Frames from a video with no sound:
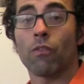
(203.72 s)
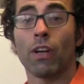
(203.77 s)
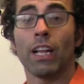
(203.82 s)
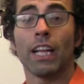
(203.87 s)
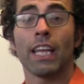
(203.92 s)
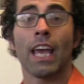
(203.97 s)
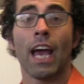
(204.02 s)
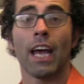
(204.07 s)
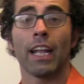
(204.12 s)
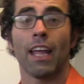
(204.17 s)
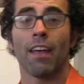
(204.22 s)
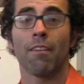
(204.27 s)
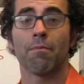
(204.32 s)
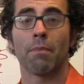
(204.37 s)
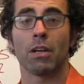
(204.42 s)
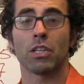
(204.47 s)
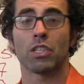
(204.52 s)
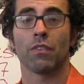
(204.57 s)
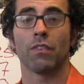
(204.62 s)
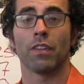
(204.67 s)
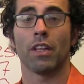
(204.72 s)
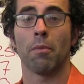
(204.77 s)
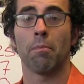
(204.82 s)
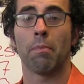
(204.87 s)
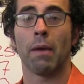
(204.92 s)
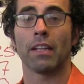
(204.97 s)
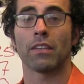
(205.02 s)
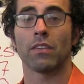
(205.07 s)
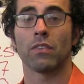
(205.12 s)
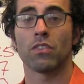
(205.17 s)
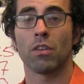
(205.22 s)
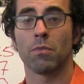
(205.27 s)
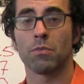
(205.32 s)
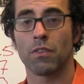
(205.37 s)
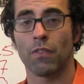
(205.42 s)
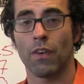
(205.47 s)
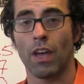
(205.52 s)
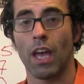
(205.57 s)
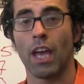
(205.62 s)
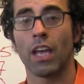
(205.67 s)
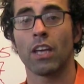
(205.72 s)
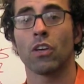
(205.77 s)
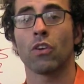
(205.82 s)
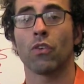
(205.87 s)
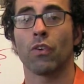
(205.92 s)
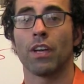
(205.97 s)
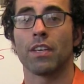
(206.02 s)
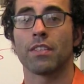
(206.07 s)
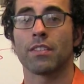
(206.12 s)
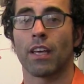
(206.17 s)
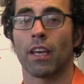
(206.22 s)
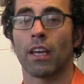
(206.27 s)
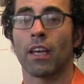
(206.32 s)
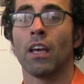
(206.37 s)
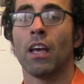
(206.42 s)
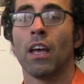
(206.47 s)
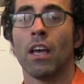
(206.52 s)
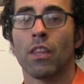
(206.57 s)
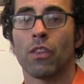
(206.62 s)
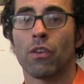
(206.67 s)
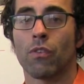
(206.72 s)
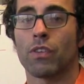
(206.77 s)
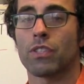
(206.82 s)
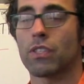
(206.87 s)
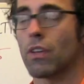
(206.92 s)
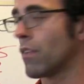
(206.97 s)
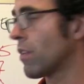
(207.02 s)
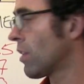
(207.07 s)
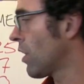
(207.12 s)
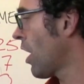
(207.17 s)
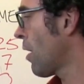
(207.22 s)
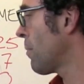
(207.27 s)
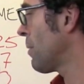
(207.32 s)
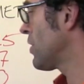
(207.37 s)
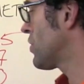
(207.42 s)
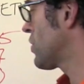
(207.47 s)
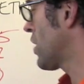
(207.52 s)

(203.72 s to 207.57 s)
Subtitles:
really can't have much of an impact in terms of increasing the risk of climate